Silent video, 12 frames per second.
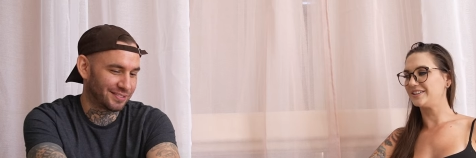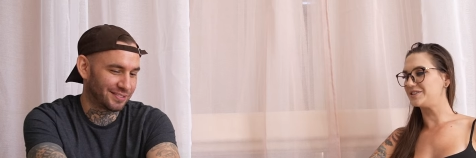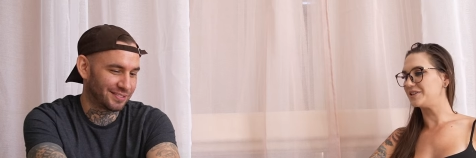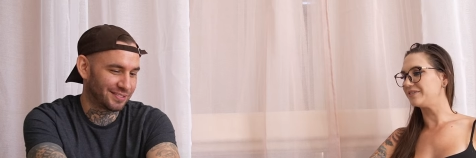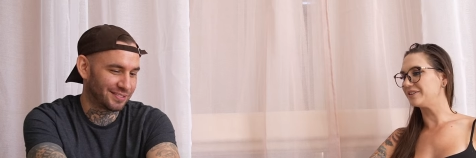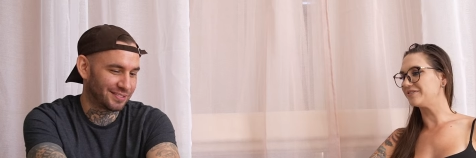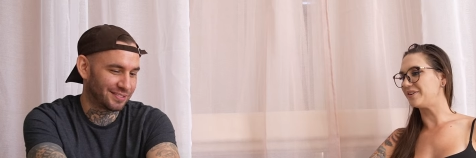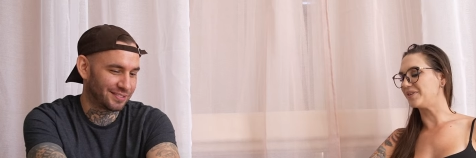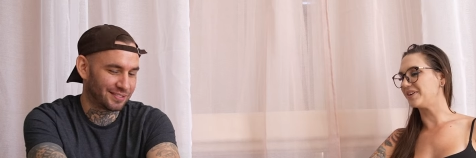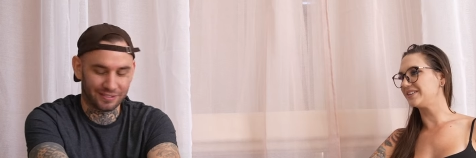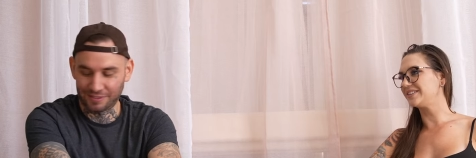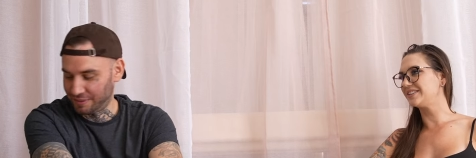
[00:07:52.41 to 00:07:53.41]
Speaker 1: Do you have your
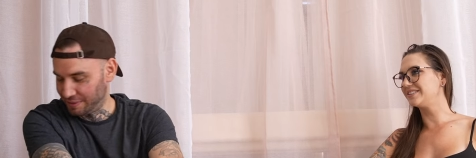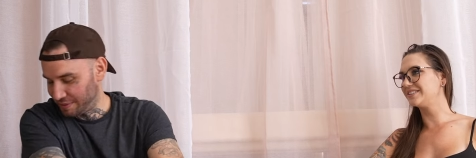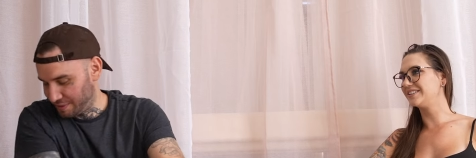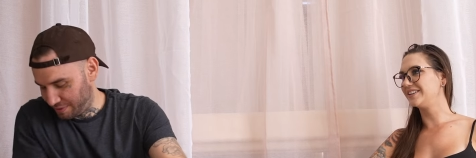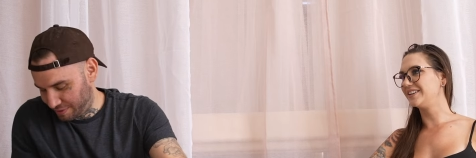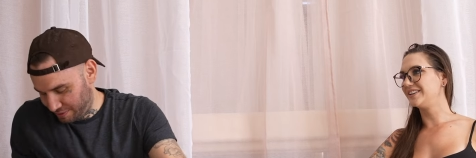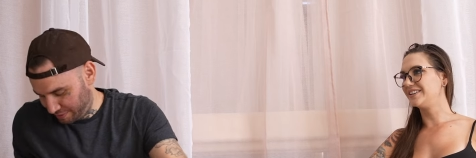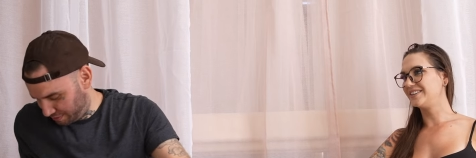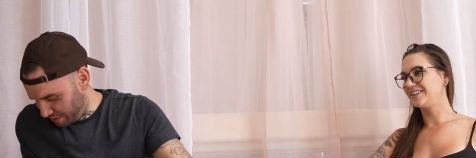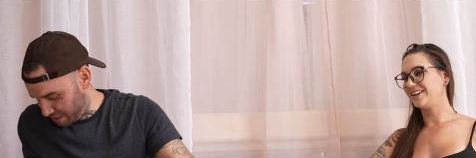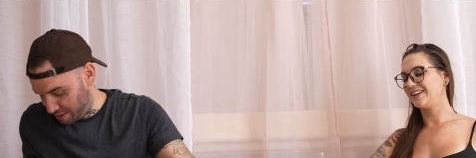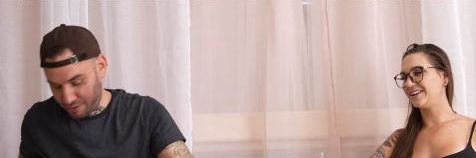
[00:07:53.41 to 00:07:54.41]
phone on you?
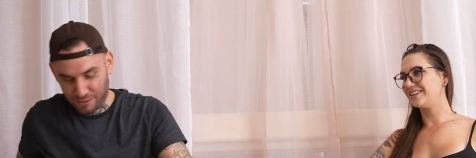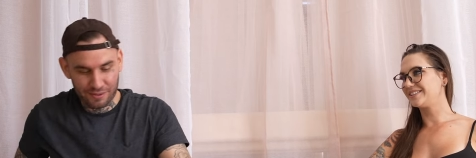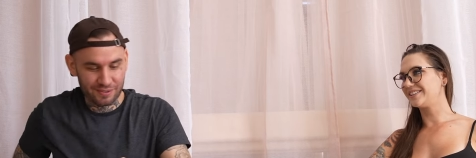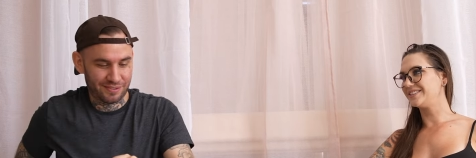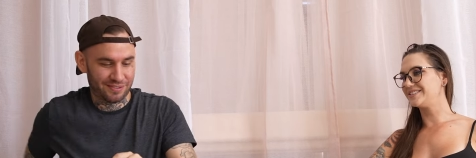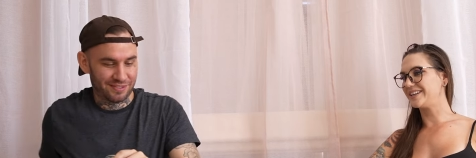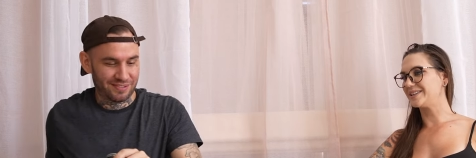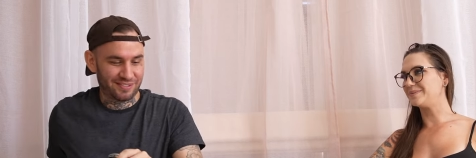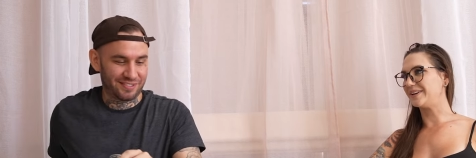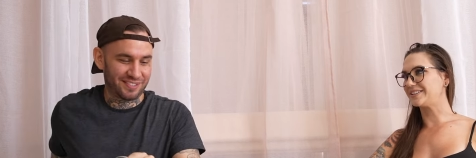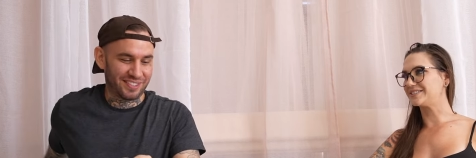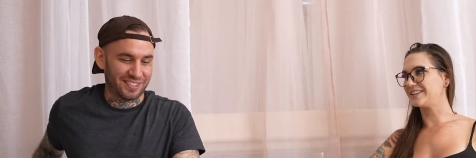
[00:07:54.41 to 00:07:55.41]
I do. Can you take a
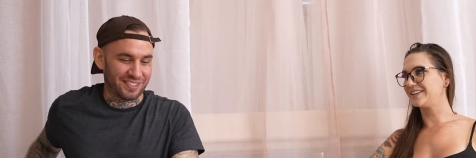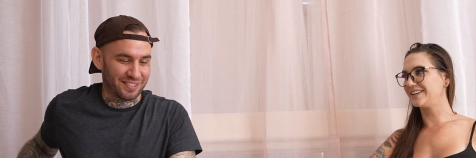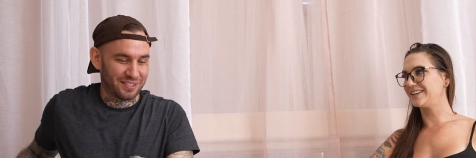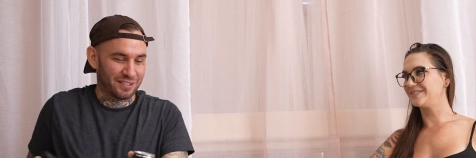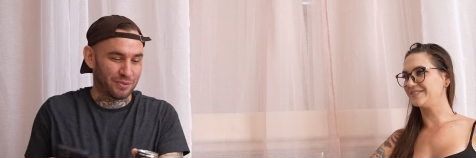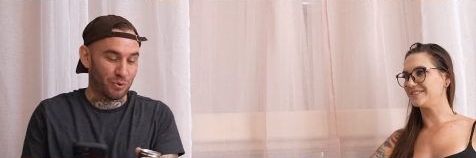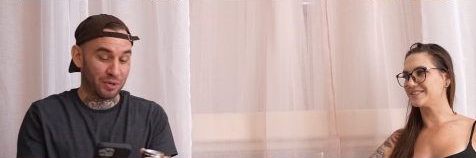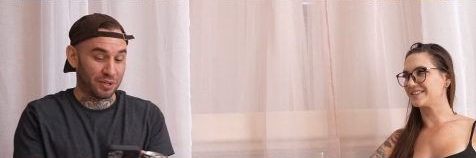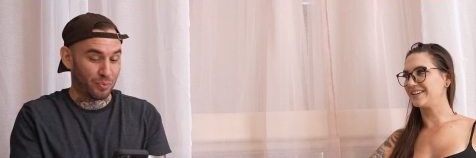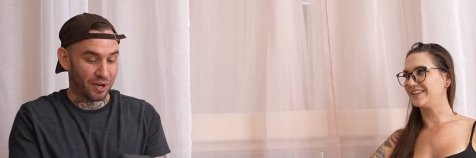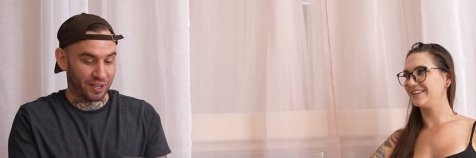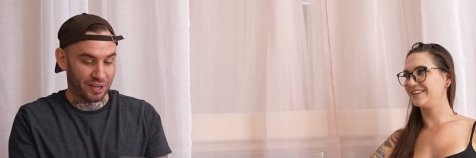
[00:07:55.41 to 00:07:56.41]
picture? I'm
Speaker 2: Or do
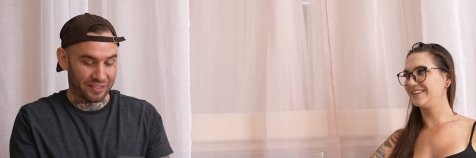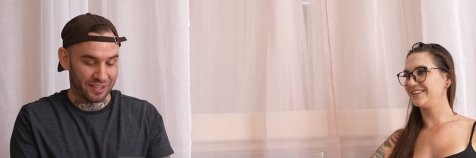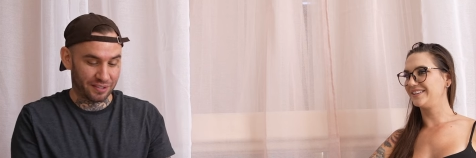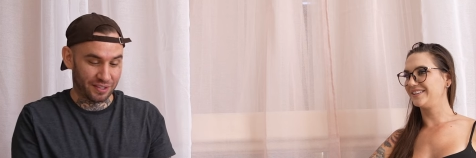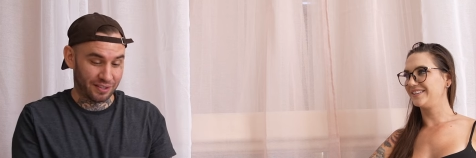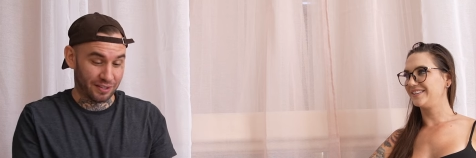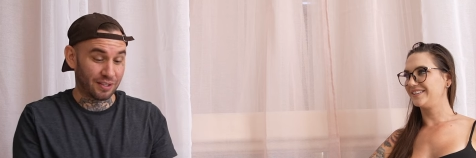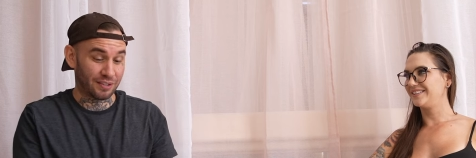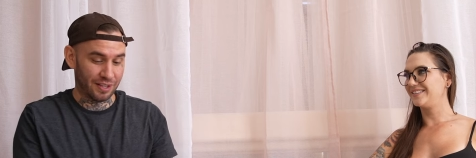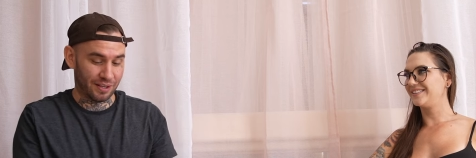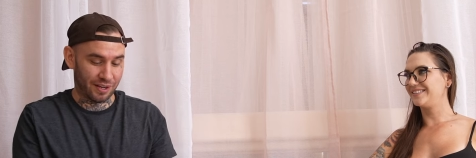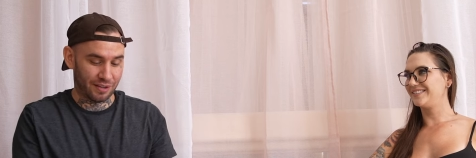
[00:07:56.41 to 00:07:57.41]
you want to cut the,
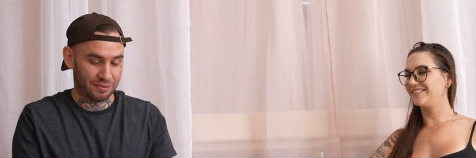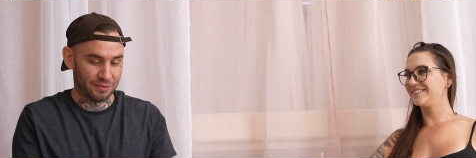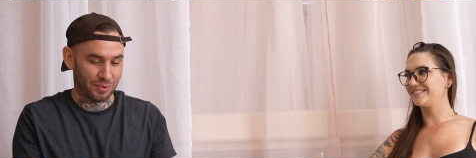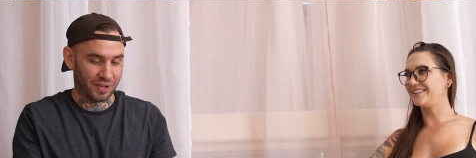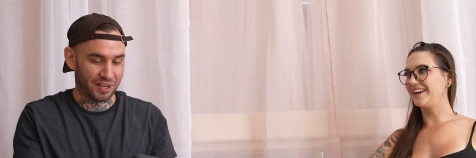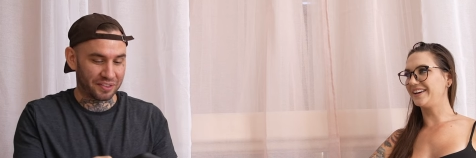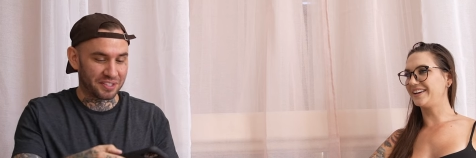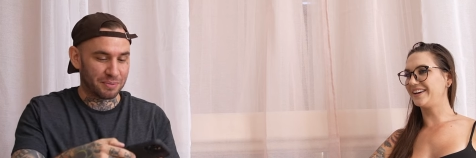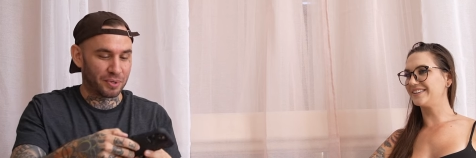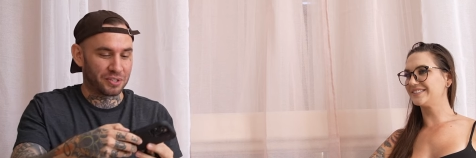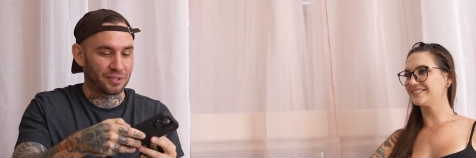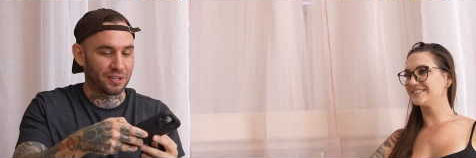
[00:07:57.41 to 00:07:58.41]
the yeah yeah? Yeah, cut this
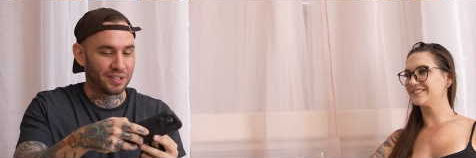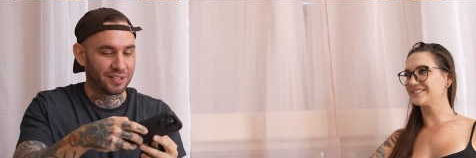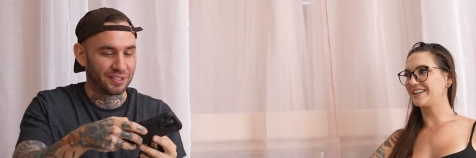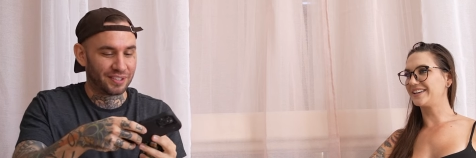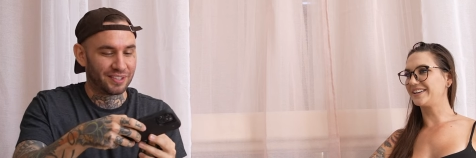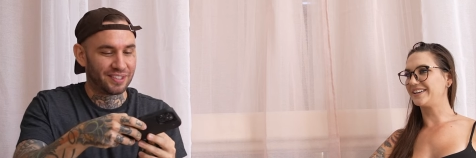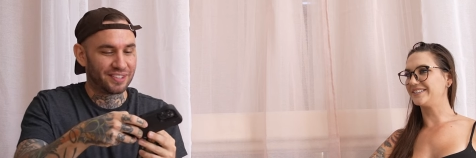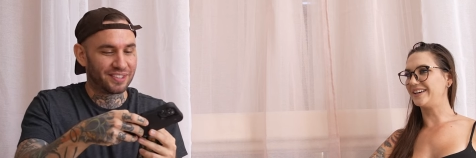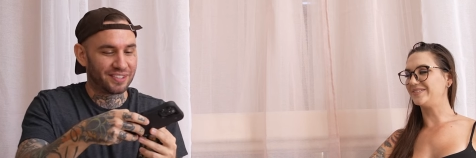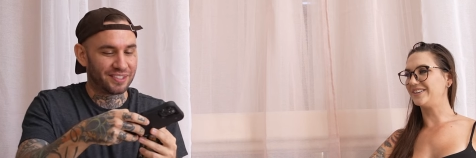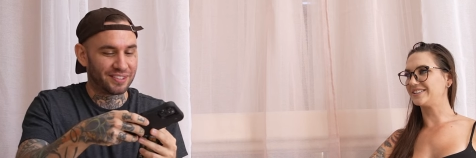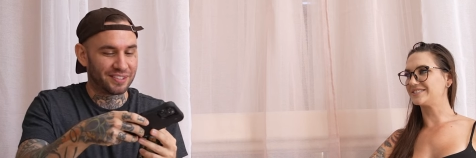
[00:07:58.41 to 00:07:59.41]
yeah, picture I'm in? just
Speaker 1: gonna cut
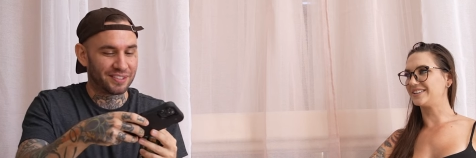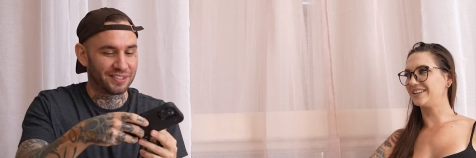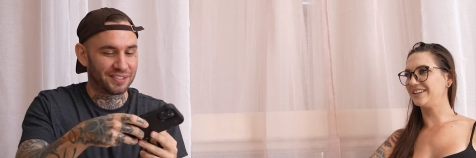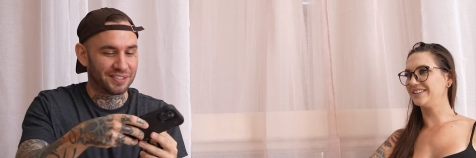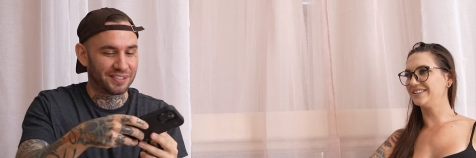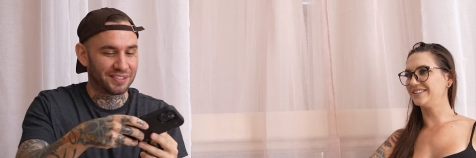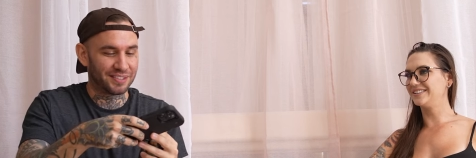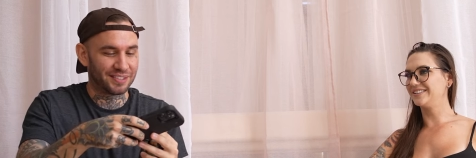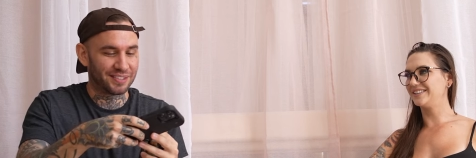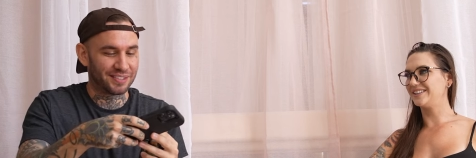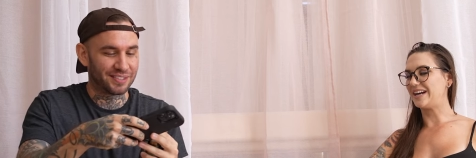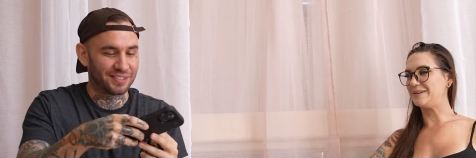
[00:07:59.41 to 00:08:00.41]
that picture in.
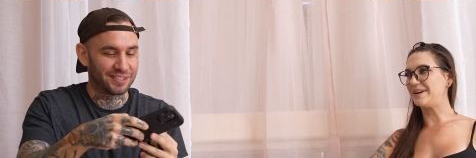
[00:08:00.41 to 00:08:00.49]
I